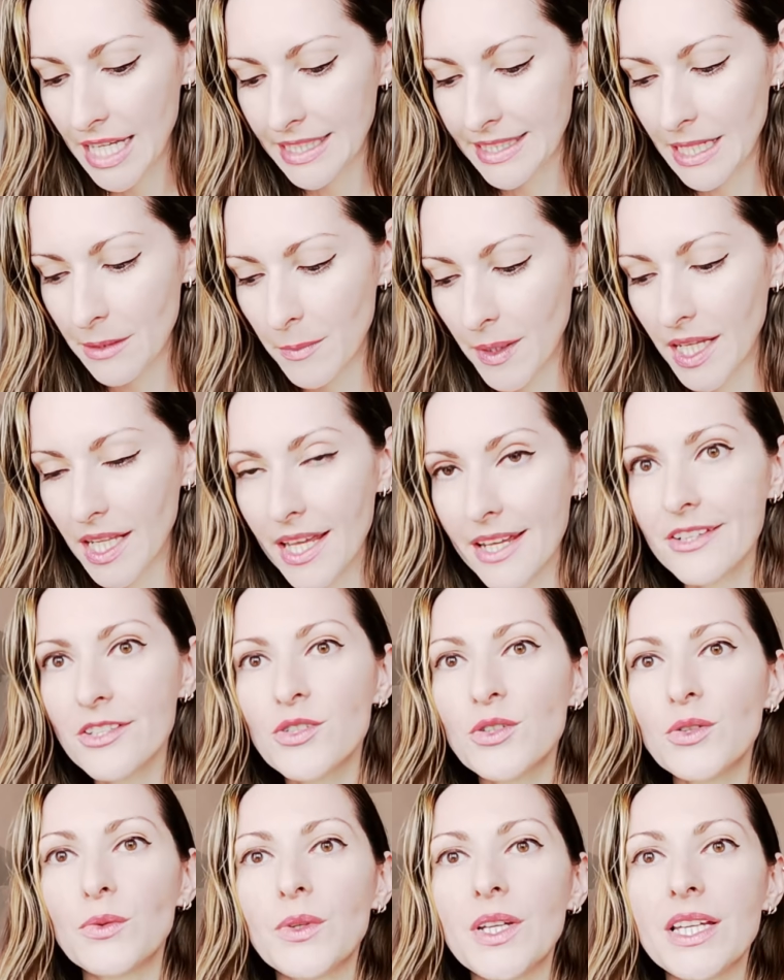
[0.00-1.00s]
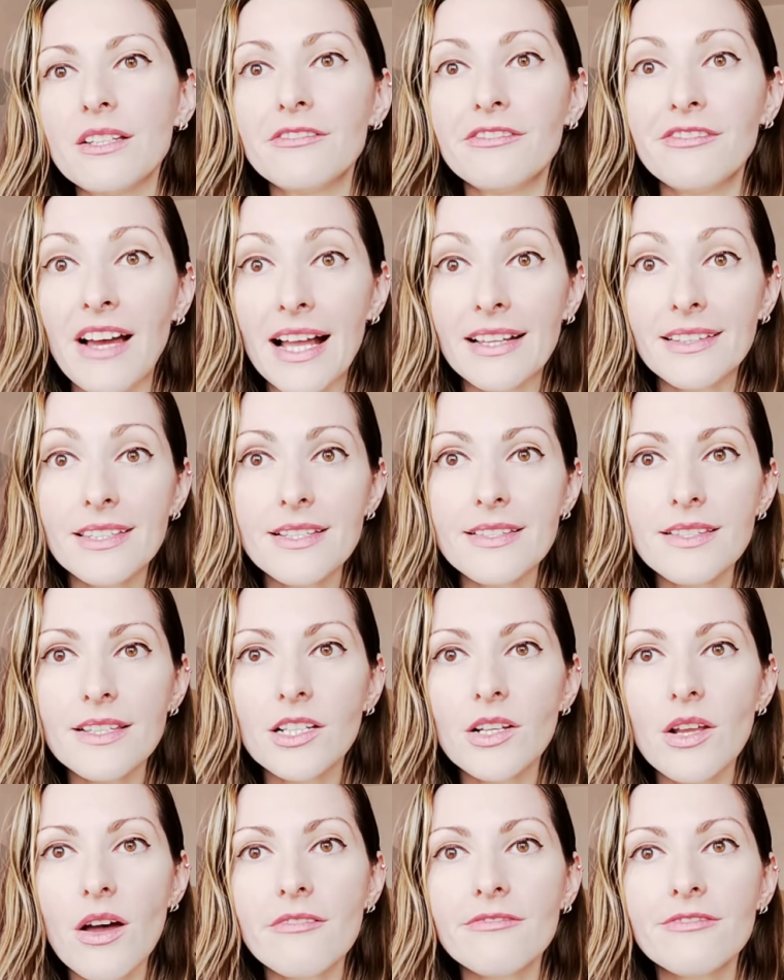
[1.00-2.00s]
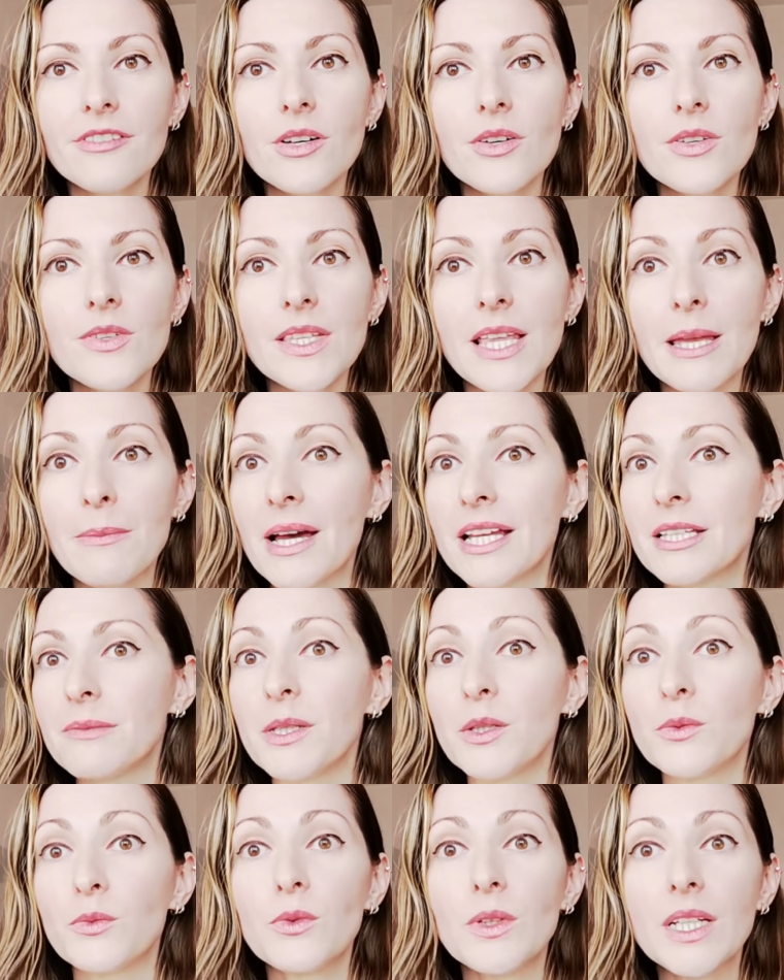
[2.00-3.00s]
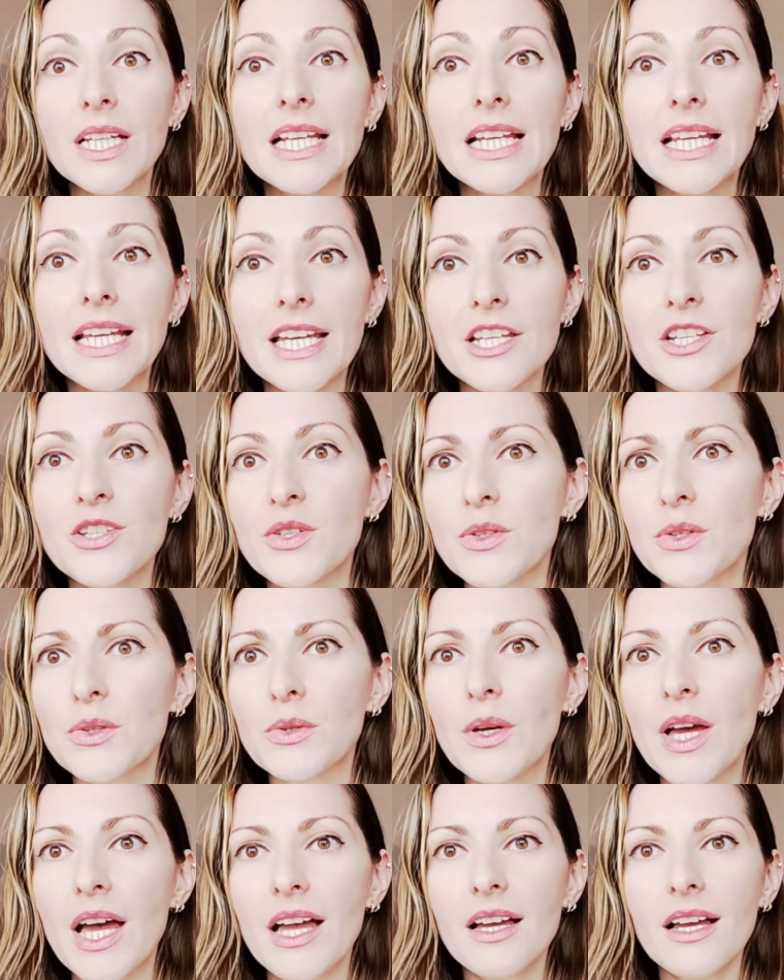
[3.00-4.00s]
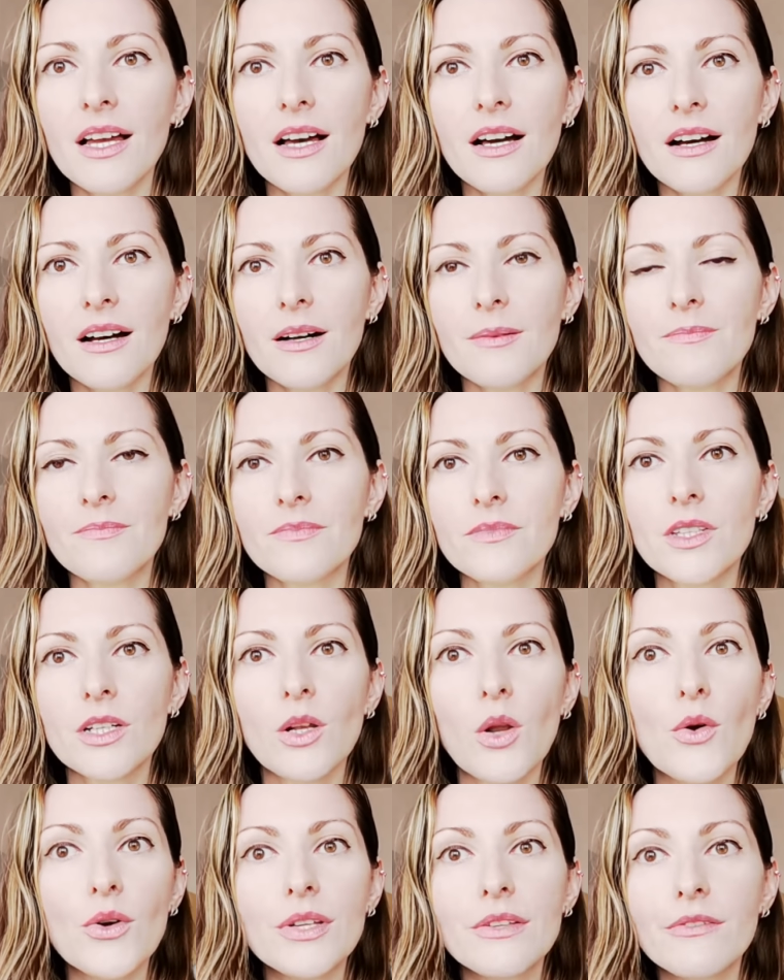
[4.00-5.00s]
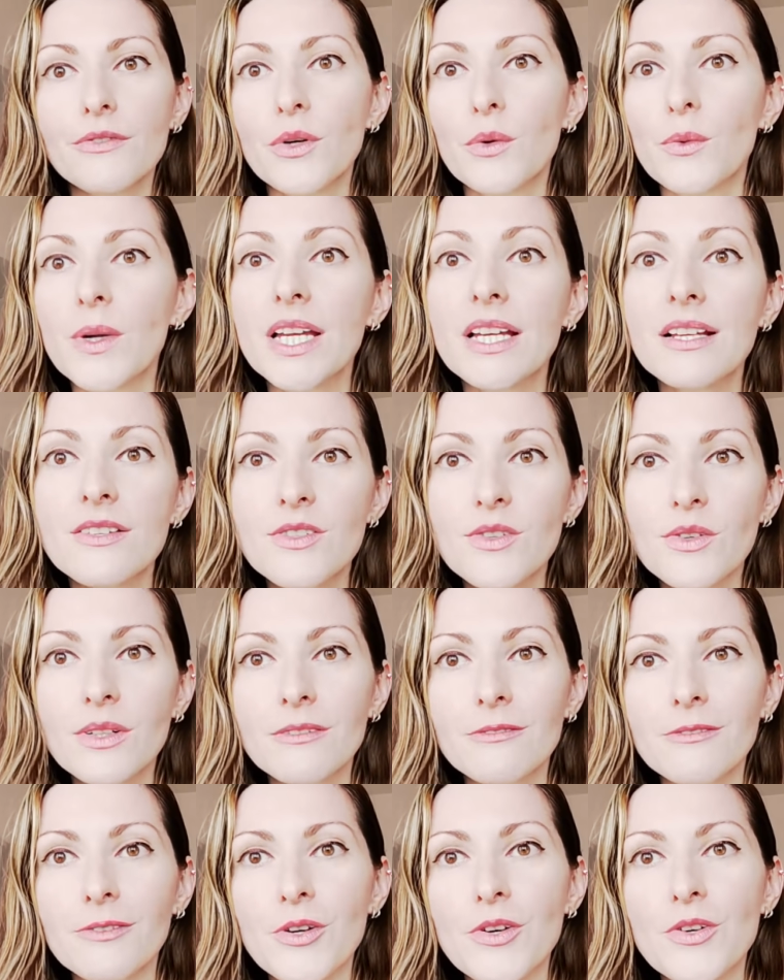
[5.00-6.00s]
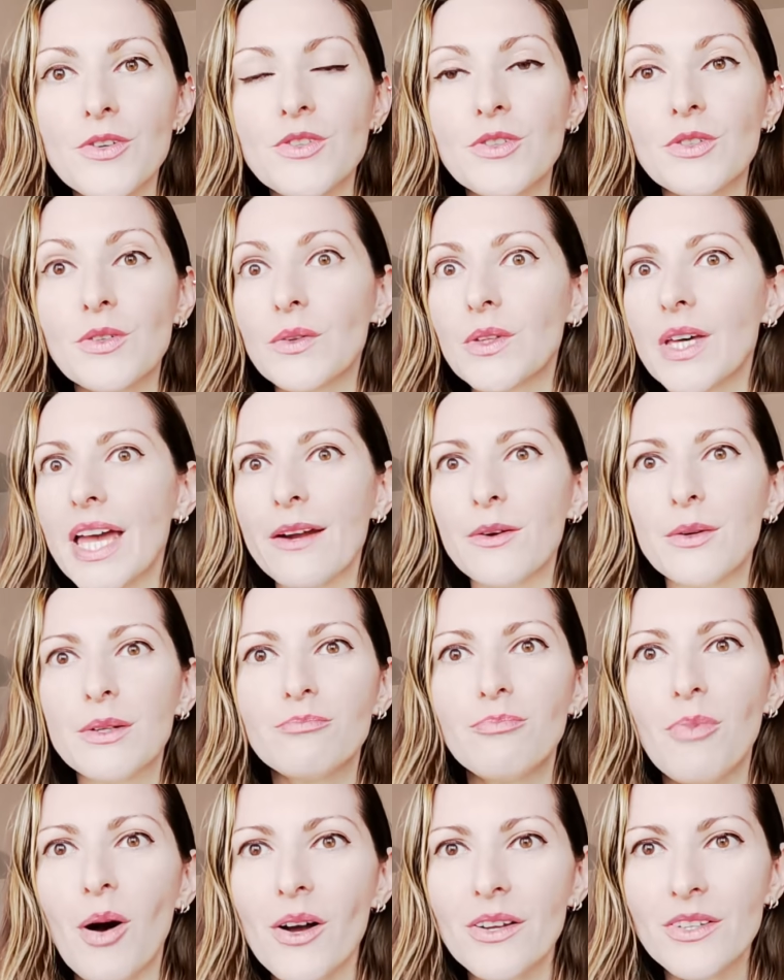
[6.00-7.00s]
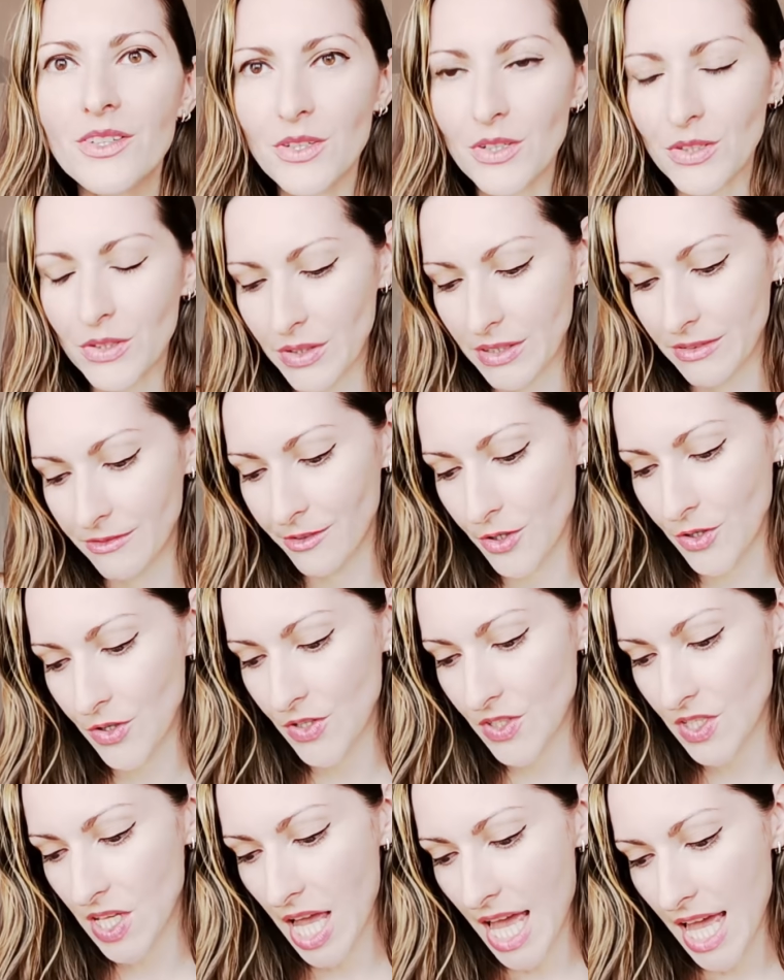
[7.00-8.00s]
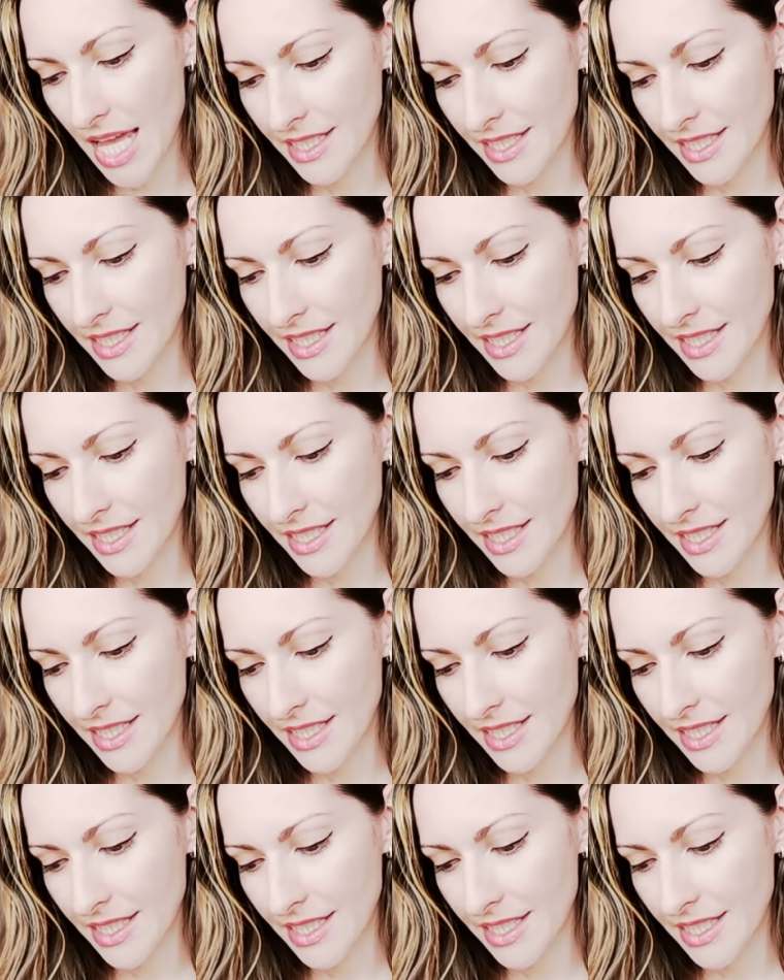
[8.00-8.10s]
They might like to read fantasy novels. They might be really into um, the Lord of the Rings universe, you know, the Harry Potter universe.